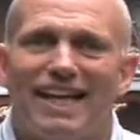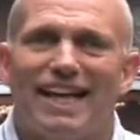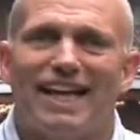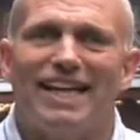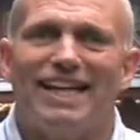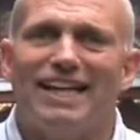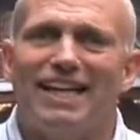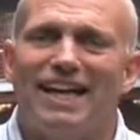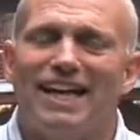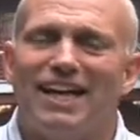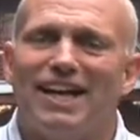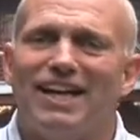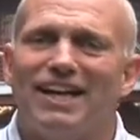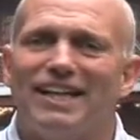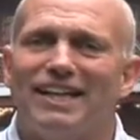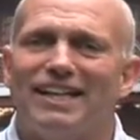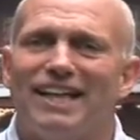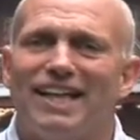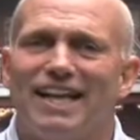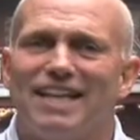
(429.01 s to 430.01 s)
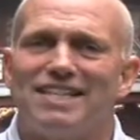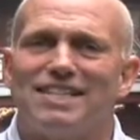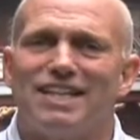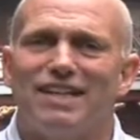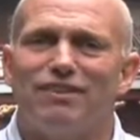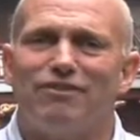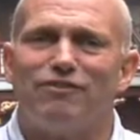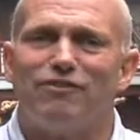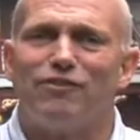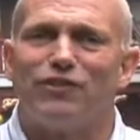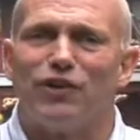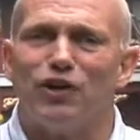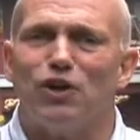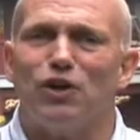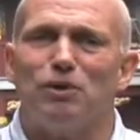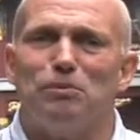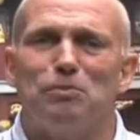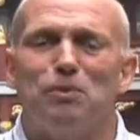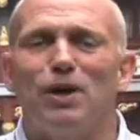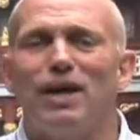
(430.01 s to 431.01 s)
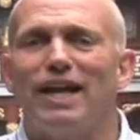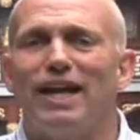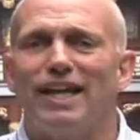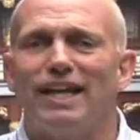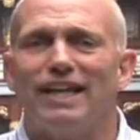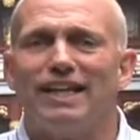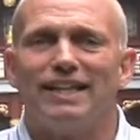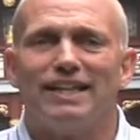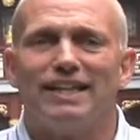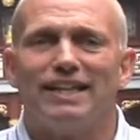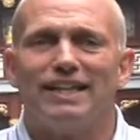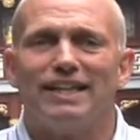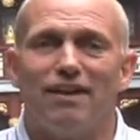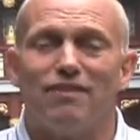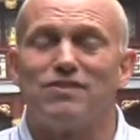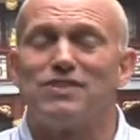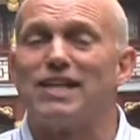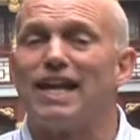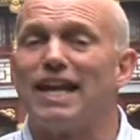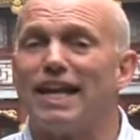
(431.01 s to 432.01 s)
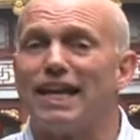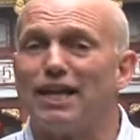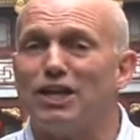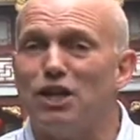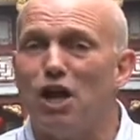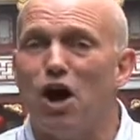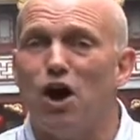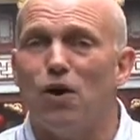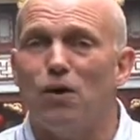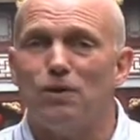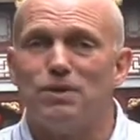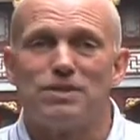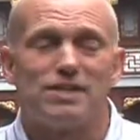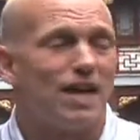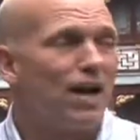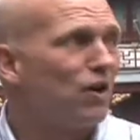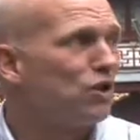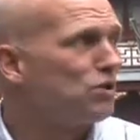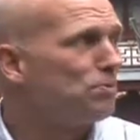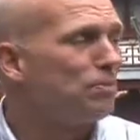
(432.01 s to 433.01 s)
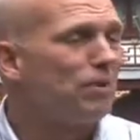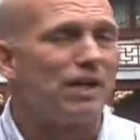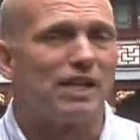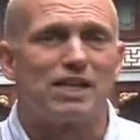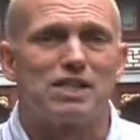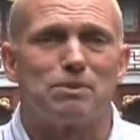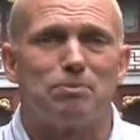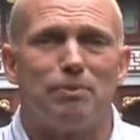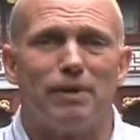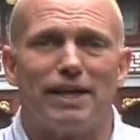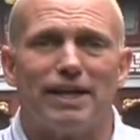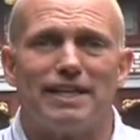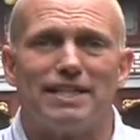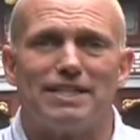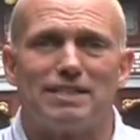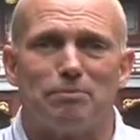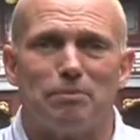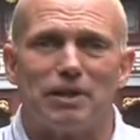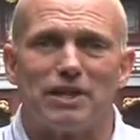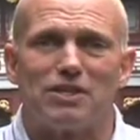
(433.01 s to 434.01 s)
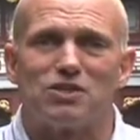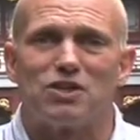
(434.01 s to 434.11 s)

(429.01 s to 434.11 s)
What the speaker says: And it's a firm way of saying no, is how it's been explained to me.